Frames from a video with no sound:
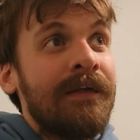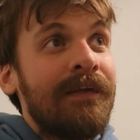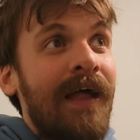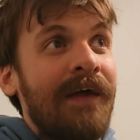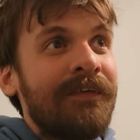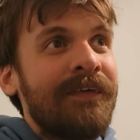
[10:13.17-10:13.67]

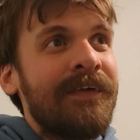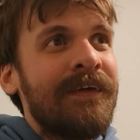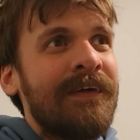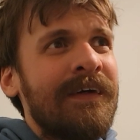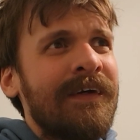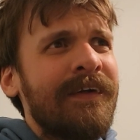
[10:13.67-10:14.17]
Lyran
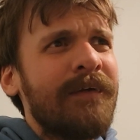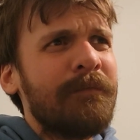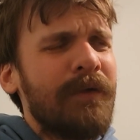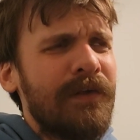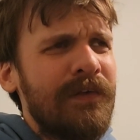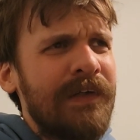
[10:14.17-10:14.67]
Guard are
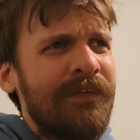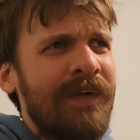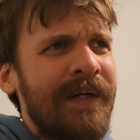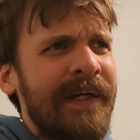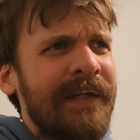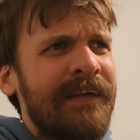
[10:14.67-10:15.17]
blue and
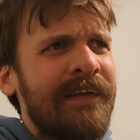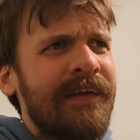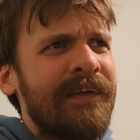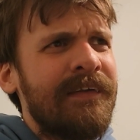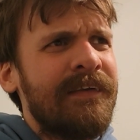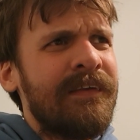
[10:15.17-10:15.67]
white,
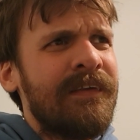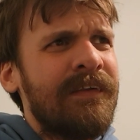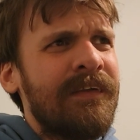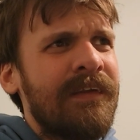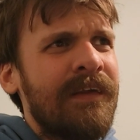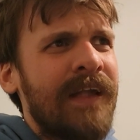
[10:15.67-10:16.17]
the
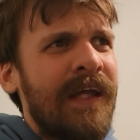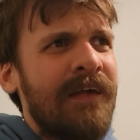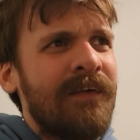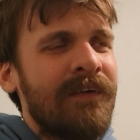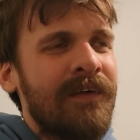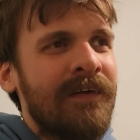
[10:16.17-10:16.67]

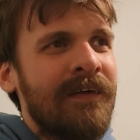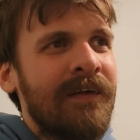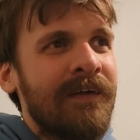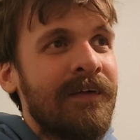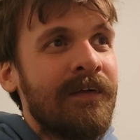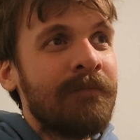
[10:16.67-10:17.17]
Nagel
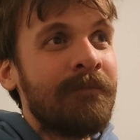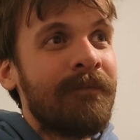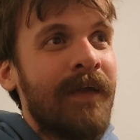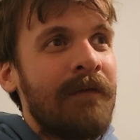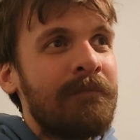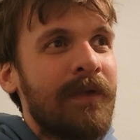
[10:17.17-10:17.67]
Guard are
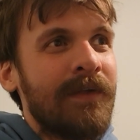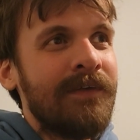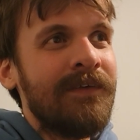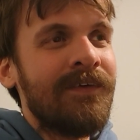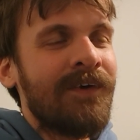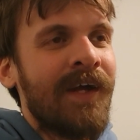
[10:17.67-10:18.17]
a
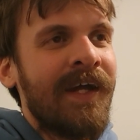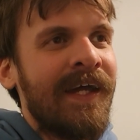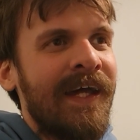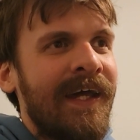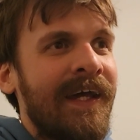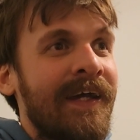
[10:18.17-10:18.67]

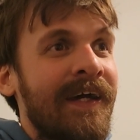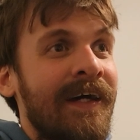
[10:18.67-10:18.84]
blue-gray,